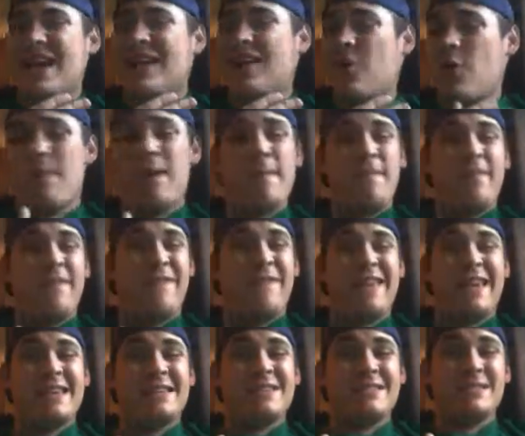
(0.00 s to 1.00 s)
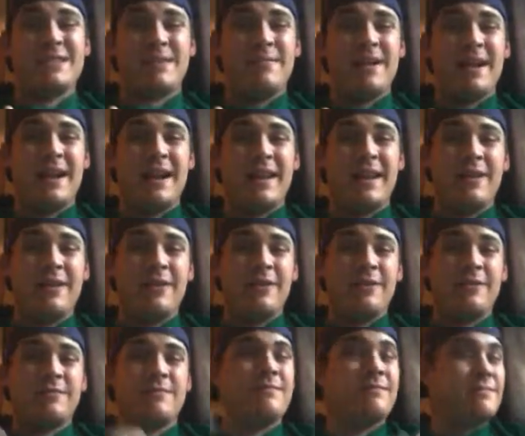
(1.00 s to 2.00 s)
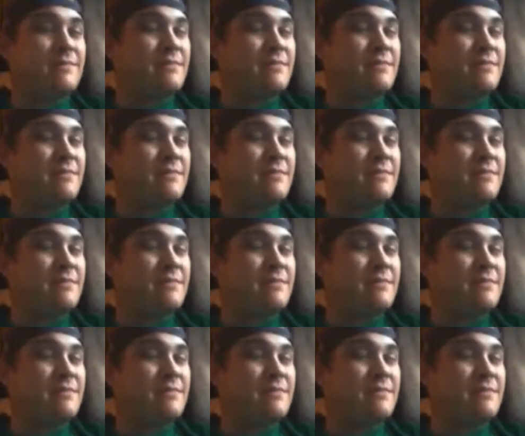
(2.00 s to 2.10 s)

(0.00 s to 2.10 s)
I know I might be forgetting somebody here,